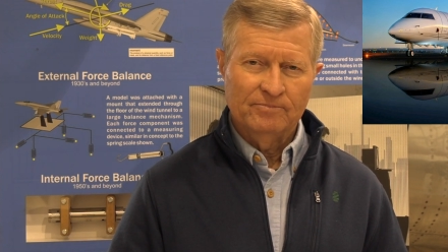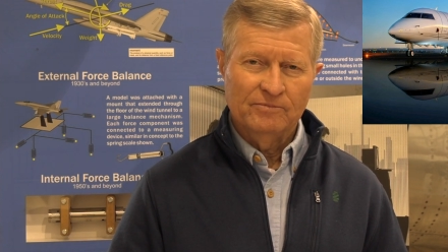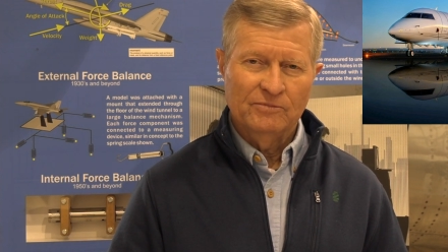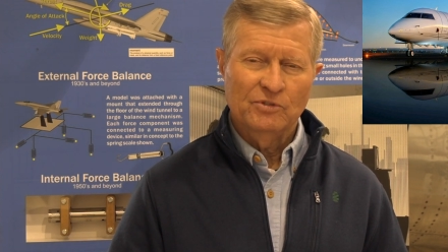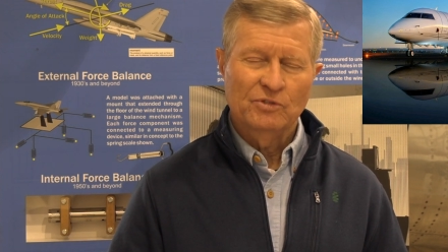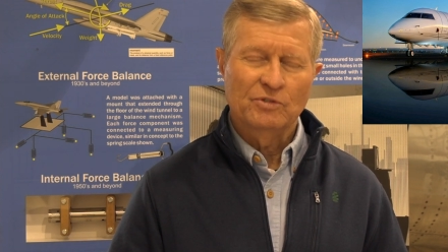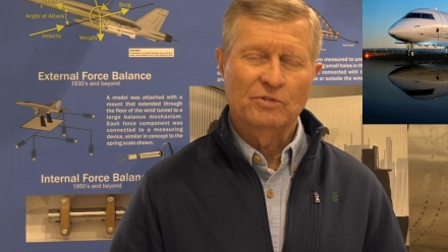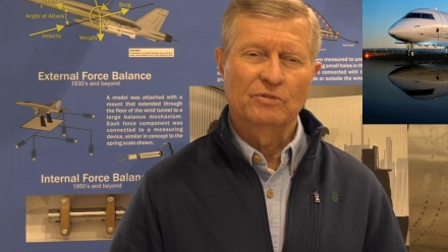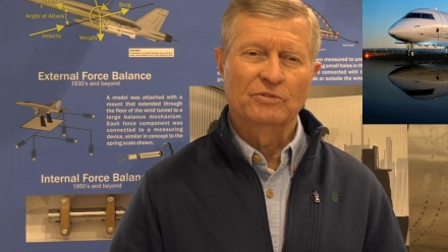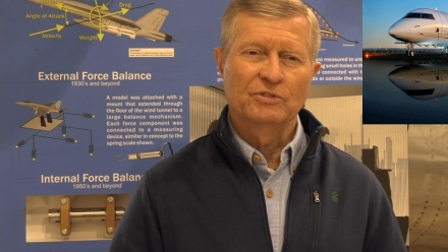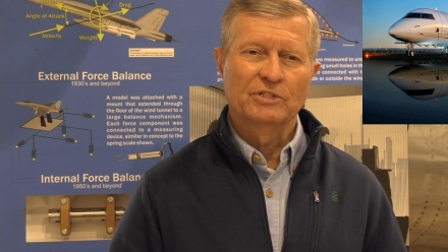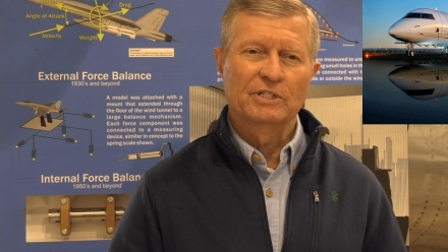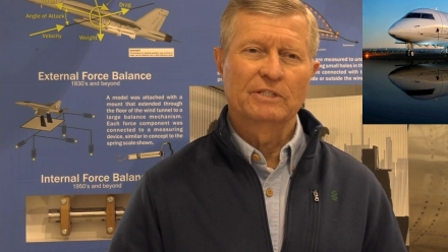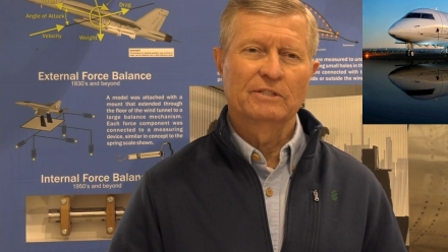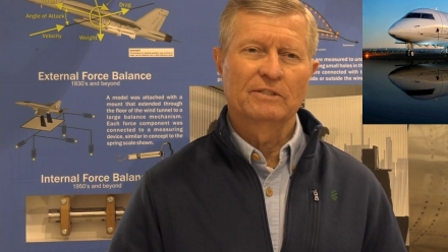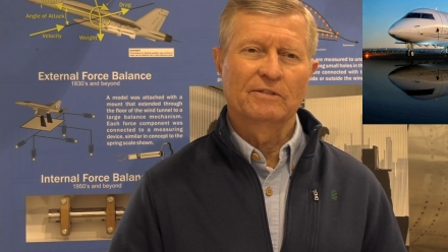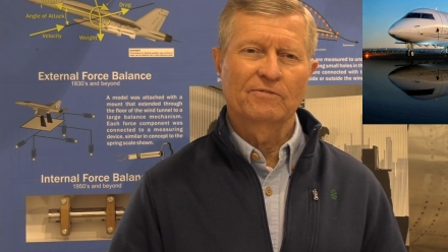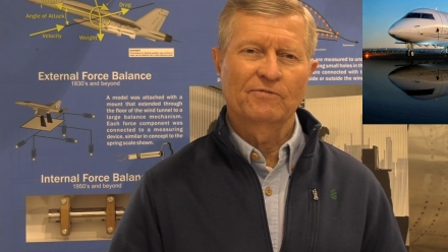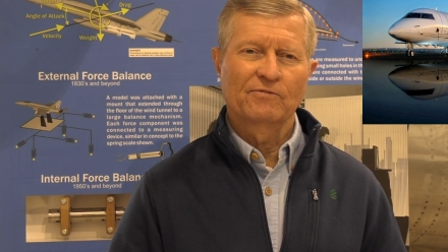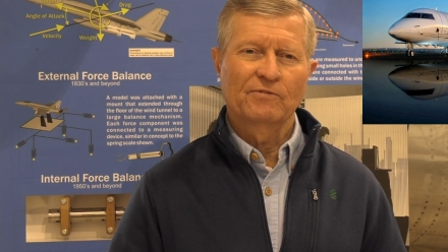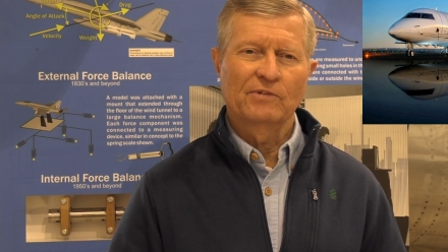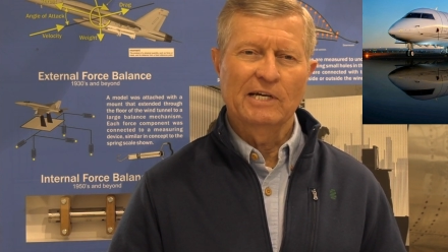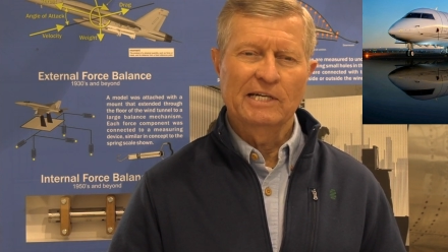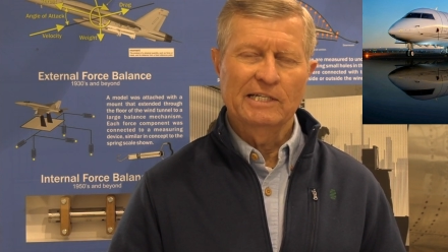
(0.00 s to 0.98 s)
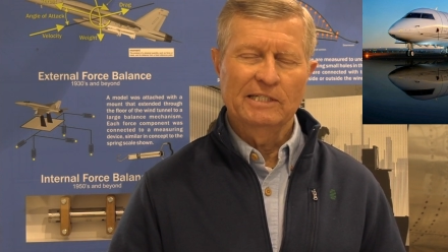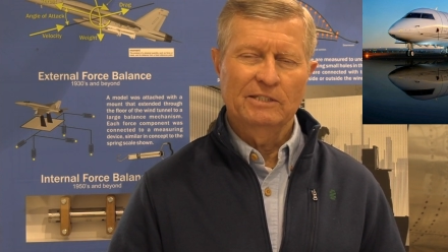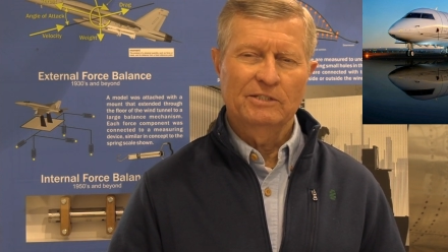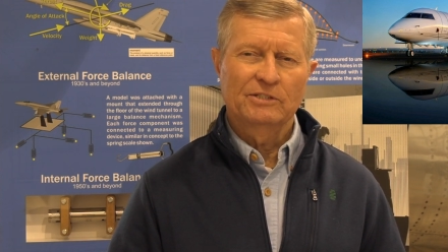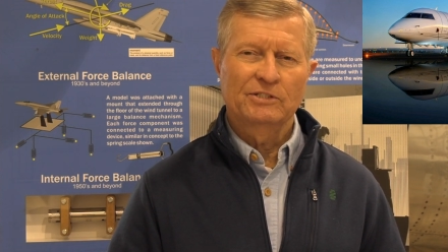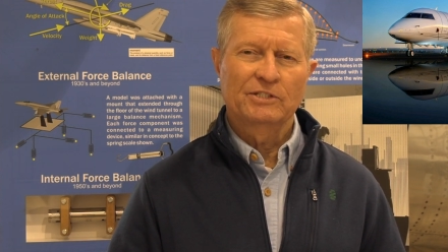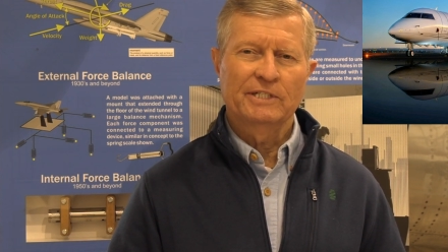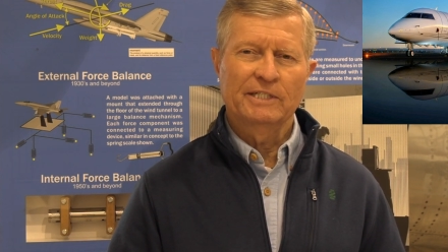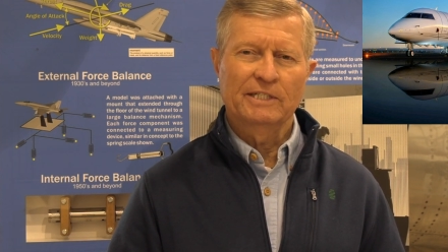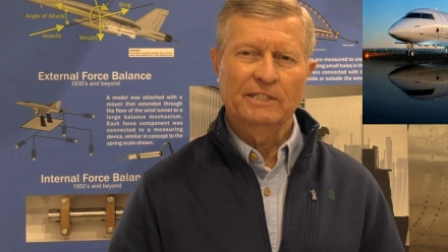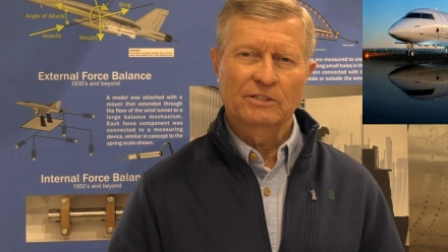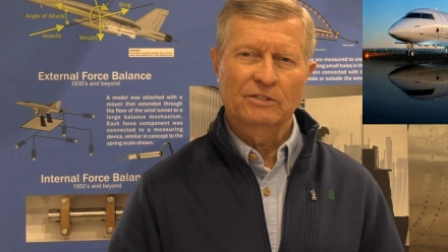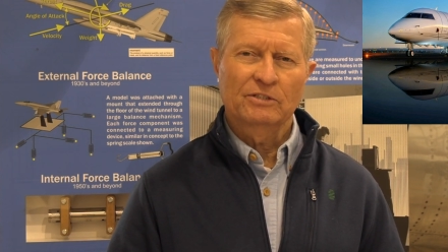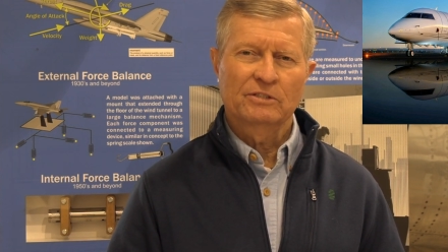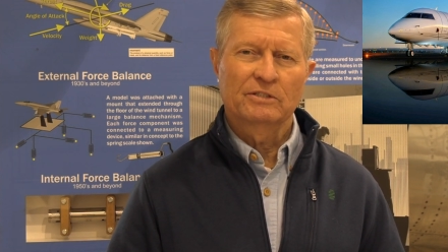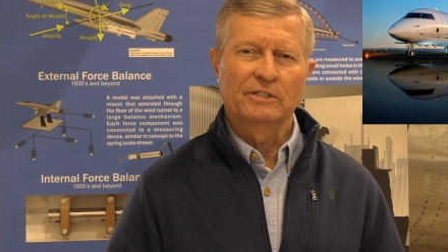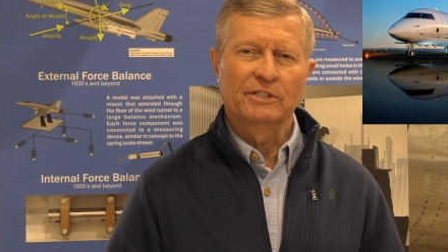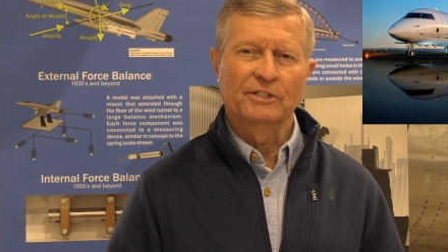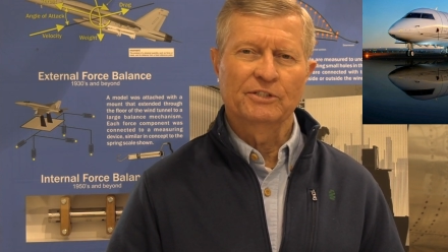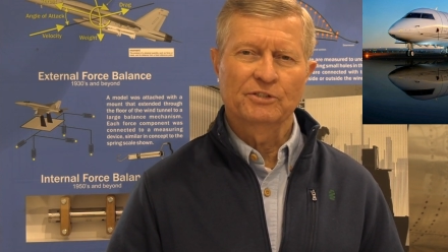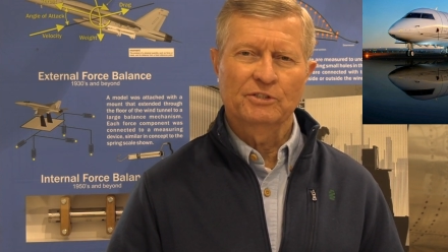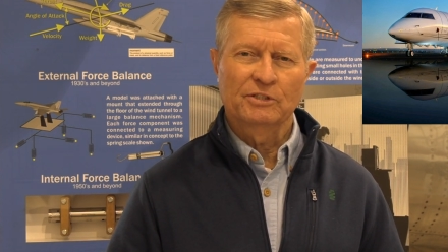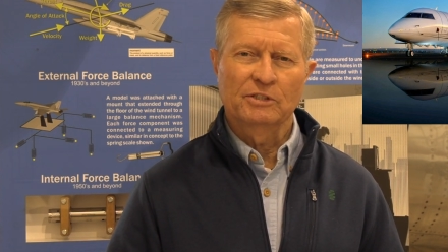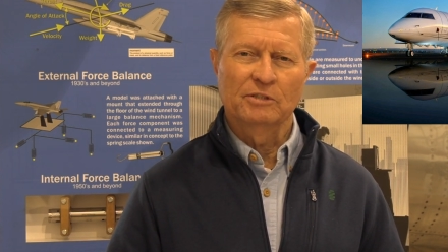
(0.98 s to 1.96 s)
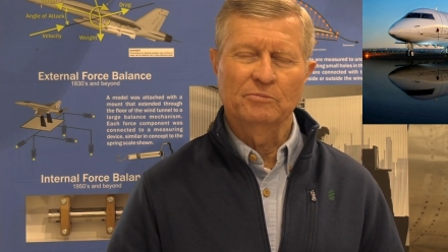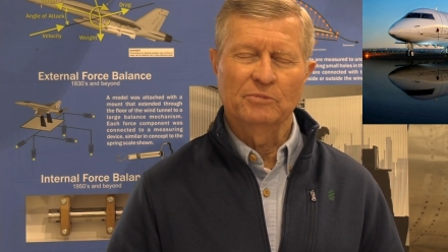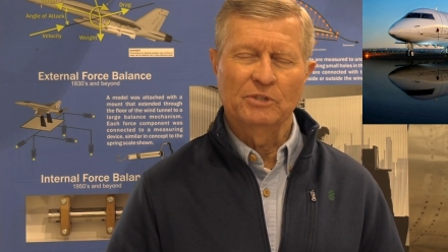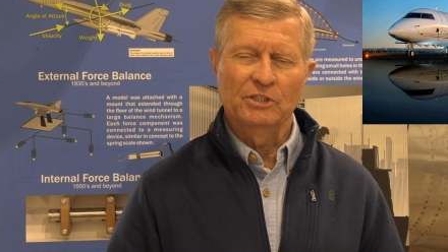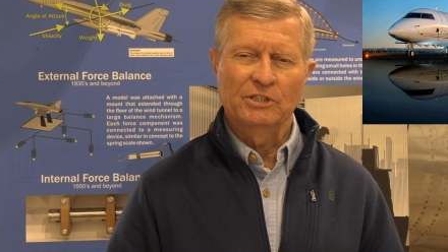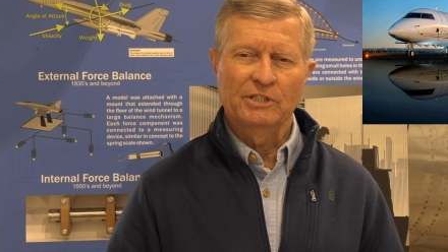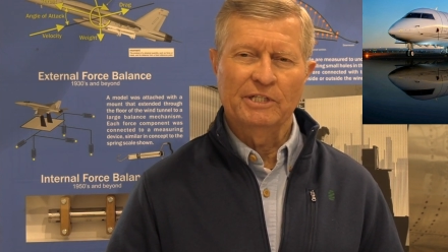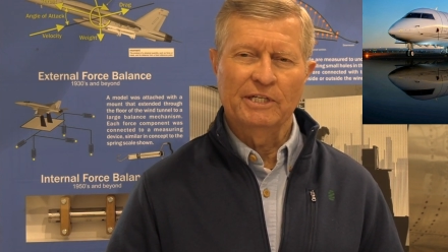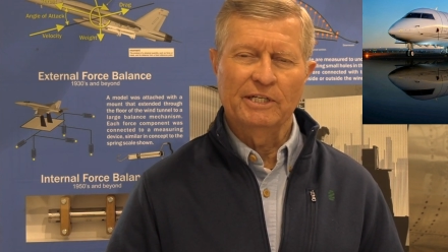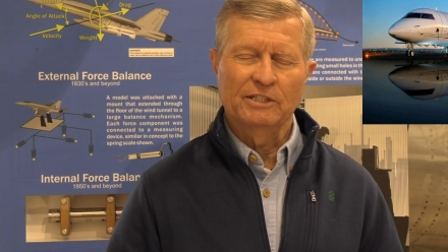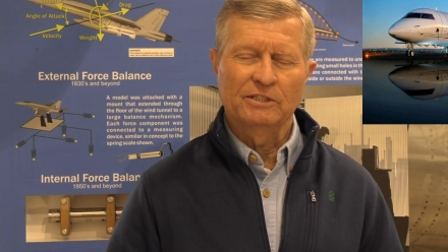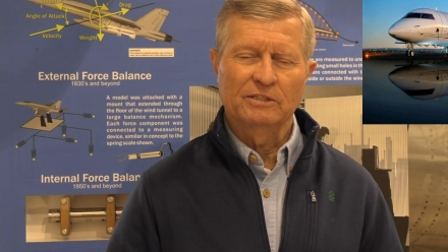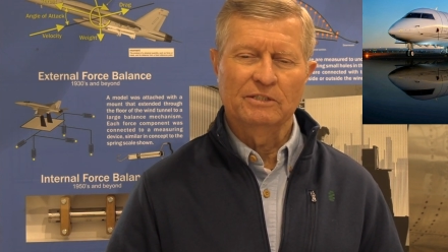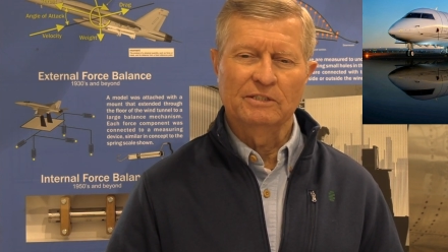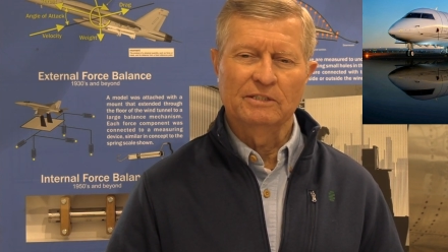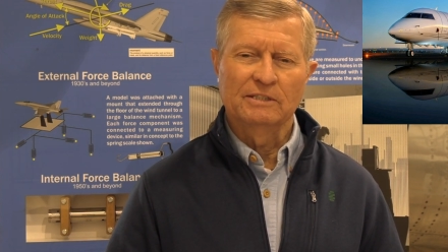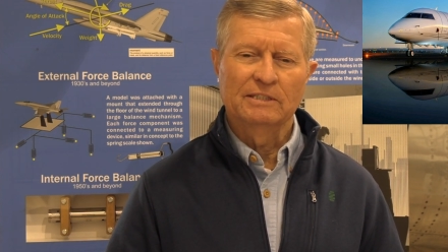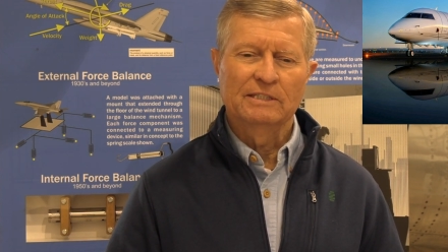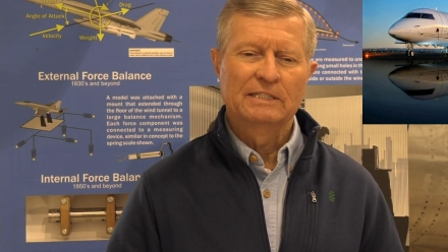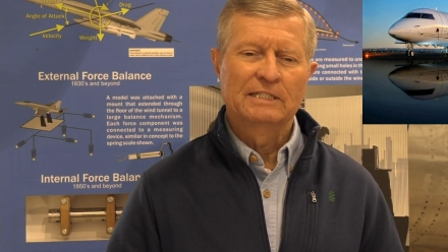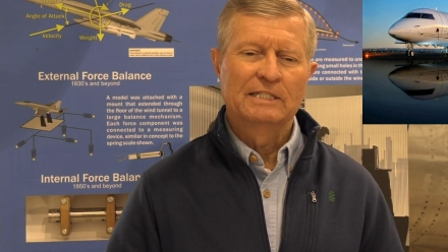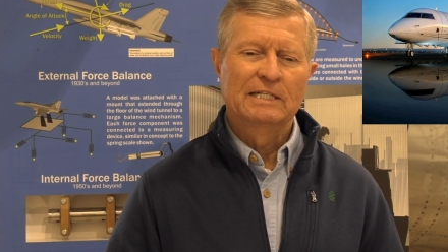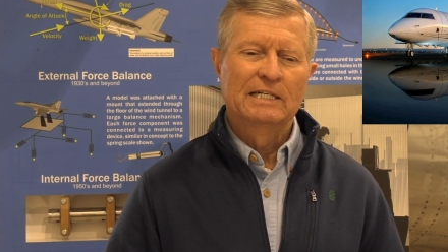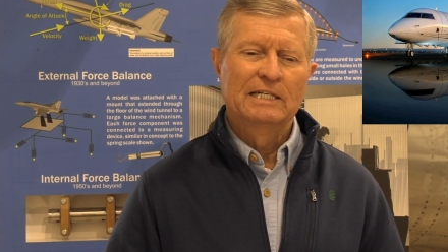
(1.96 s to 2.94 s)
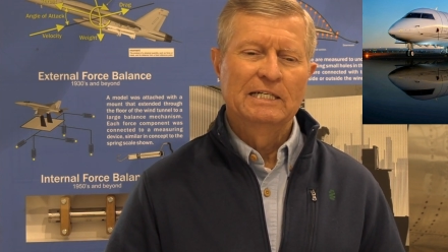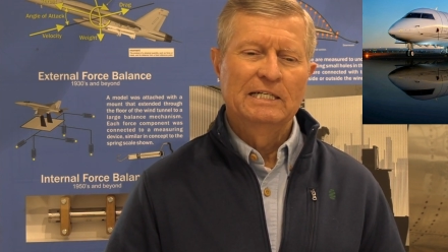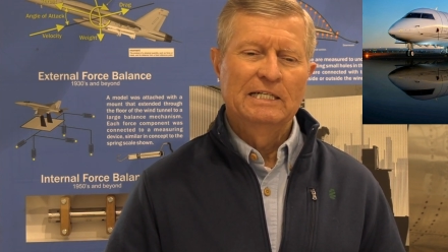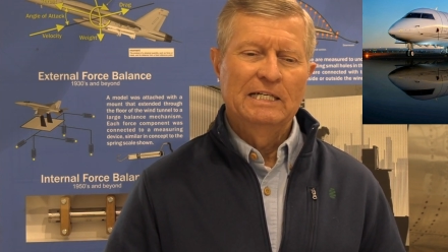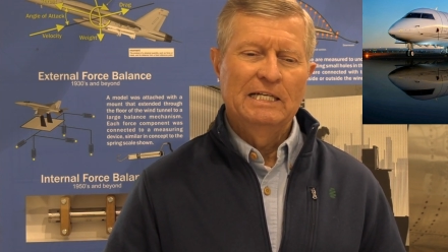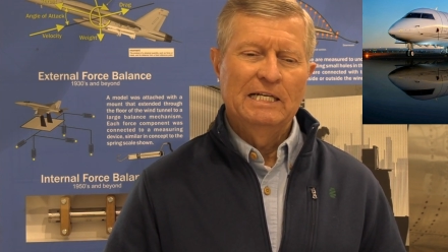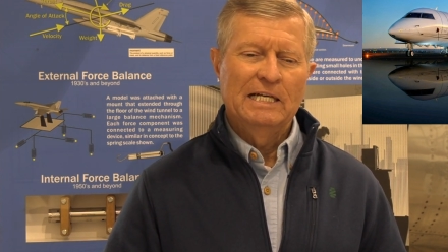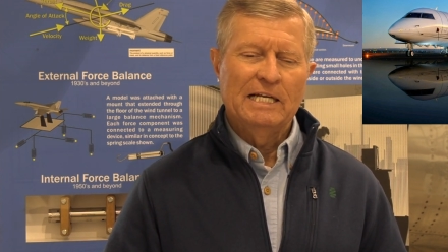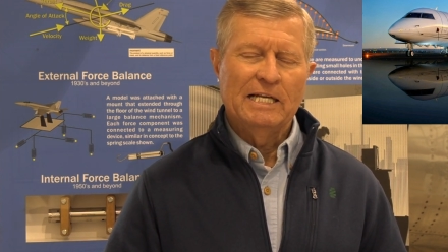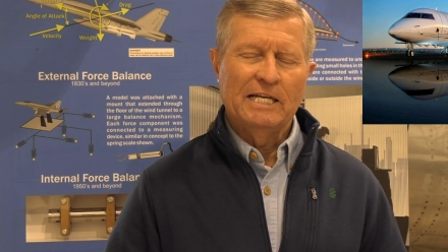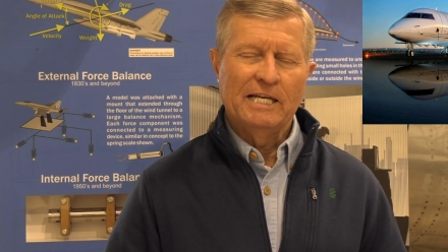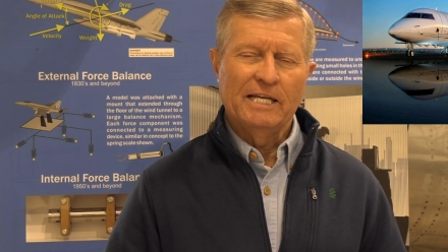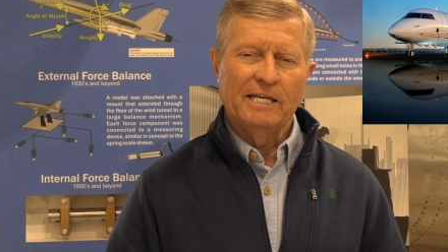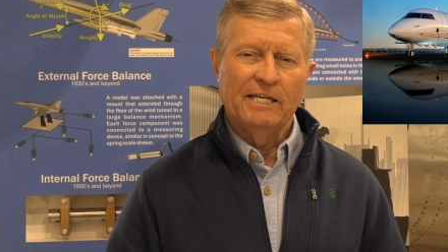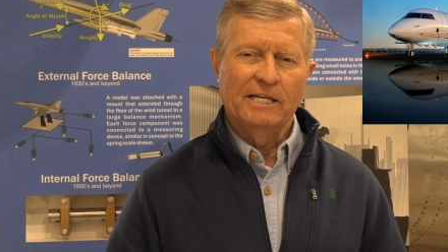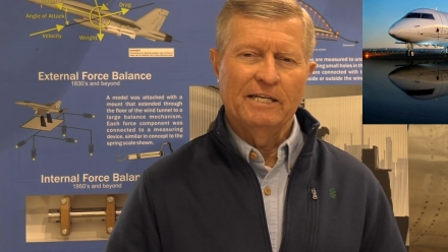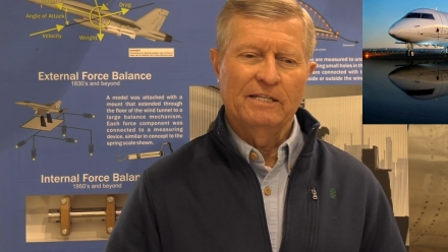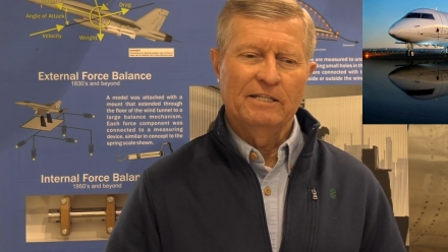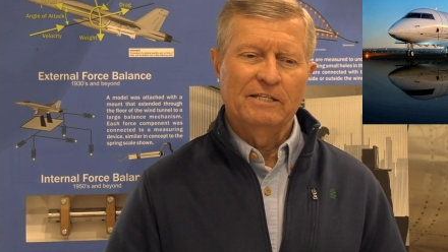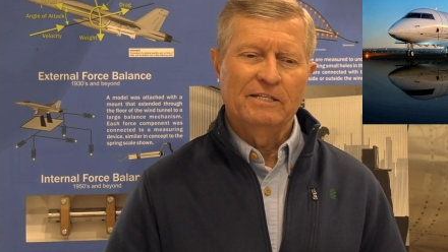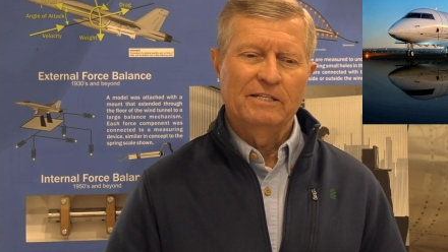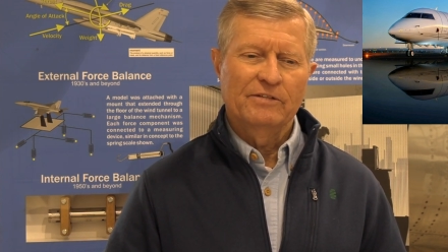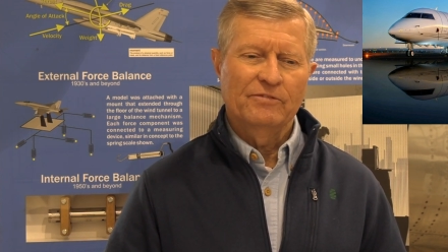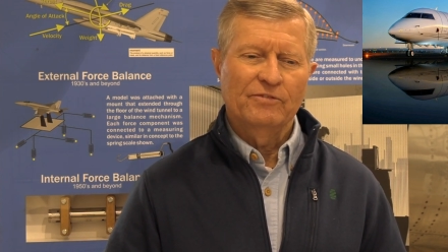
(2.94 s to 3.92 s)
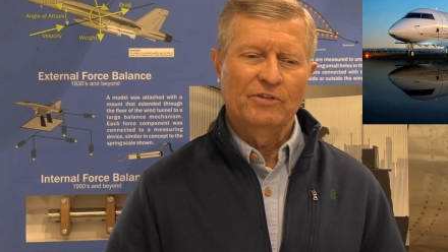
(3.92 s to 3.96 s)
So it was in the flight test instrumentation. And